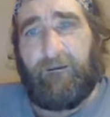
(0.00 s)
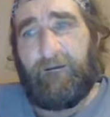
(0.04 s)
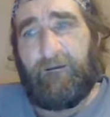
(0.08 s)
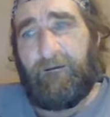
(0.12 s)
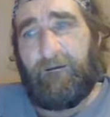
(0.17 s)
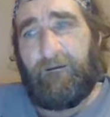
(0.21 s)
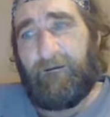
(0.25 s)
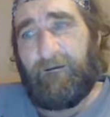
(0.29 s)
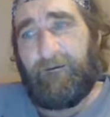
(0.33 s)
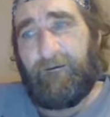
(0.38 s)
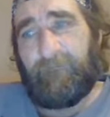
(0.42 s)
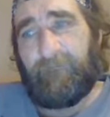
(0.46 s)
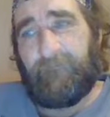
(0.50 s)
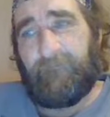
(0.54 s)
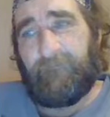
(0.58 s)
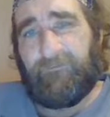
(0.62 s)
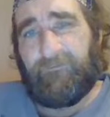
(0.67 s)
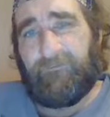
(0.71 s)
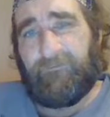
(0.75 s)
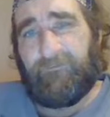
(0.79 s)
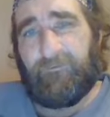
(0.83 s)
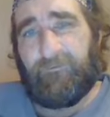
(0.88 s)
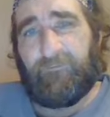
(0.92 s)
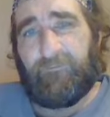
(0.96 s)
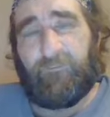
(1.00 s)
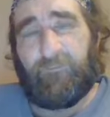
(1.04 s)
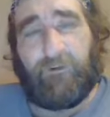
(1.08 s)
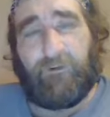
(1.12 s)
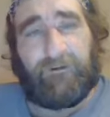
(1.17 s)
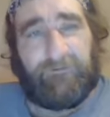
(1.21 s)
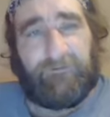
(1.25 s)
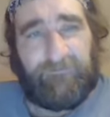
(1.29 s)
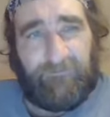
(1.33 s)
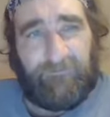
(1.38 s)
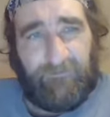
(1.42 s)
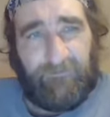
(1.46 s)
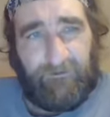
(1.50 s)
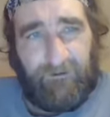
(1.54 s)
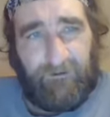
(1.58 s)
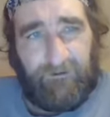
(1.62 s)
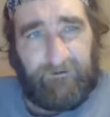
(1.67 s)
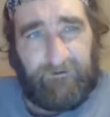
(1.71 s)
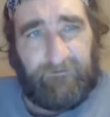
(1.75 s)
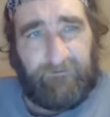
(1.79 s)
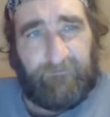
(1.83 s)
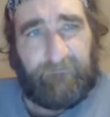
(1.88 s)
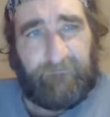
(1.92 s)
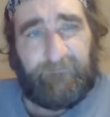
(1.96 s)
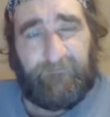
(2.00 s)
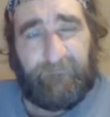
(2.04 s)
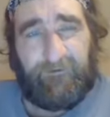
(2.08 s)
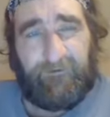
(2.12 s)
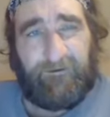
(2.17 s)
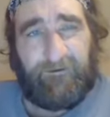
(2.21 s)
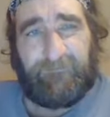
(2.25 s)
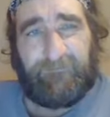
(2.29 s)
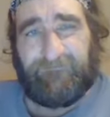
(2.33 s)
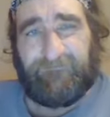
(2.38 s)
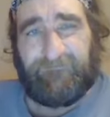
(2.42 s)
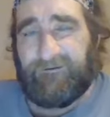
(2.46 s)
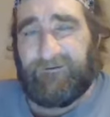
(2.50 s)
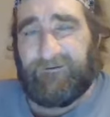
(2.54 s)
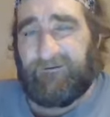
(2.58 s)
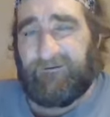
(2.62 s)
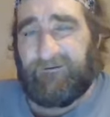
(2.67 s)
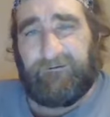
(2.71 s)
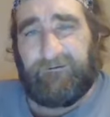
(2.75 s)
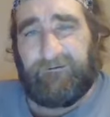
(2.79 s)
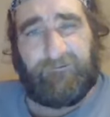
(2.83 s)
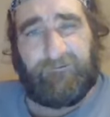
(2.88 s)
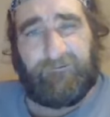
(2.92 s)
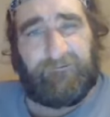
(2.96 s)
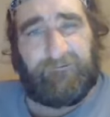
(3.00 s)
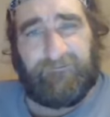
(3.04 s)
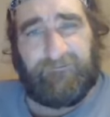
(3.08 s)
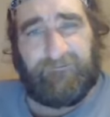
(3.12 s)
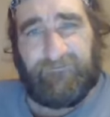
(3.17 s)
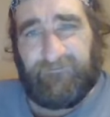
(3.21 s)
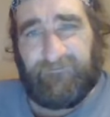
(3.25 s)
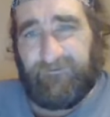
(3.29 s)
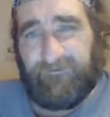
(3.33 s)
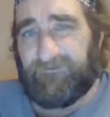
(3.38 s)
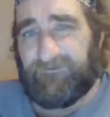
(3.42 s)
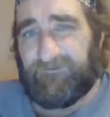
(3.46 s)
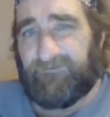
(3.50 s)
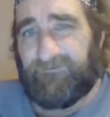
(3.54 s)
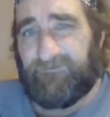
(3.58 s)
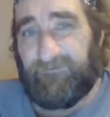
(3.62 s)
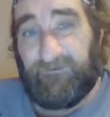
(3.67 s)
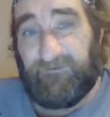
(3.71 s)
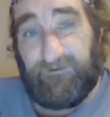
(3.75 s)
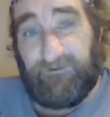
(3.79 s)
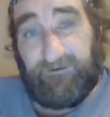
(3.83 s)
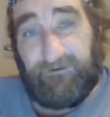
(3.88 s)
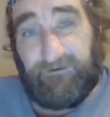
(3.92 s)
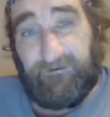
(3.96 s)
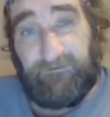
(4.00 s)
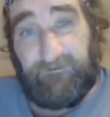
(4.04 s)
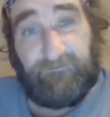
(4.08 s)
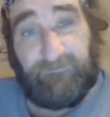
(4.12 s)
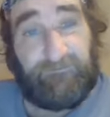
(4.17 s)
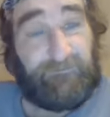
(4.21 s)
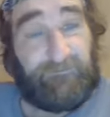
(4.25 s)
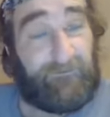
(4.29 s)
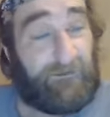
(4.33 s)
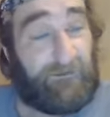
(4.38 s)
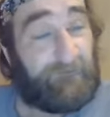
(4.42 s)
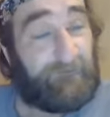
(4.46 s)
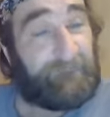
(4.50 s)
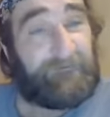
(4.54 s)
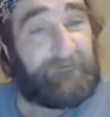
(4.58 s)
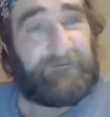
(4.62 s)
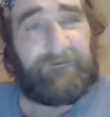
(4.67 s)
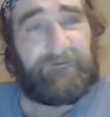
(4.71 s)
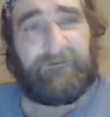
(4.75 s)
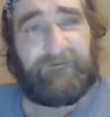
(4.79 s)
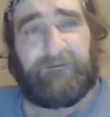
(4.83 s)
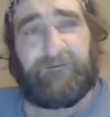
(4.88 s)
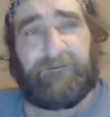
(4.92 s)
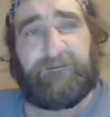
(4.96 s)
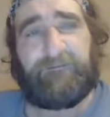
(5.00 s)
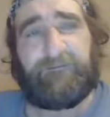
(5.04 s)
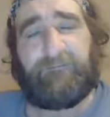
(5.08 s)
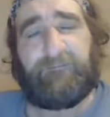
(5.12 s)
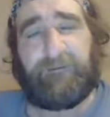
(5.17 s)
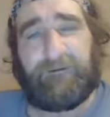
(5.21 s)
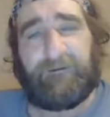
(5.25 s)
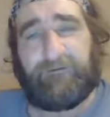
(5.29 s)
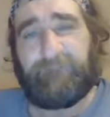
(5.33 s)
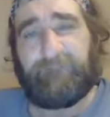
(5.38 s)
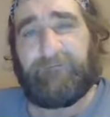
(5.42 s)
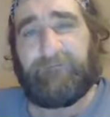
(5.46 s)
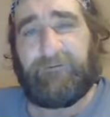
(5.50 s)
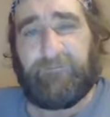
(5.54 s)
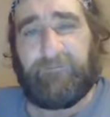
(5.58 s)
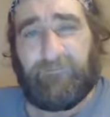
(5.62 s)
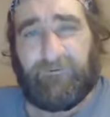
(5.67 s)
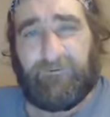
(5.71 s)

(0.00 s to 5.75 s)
The third one is a higher 5D or 6D, 7D, whatever you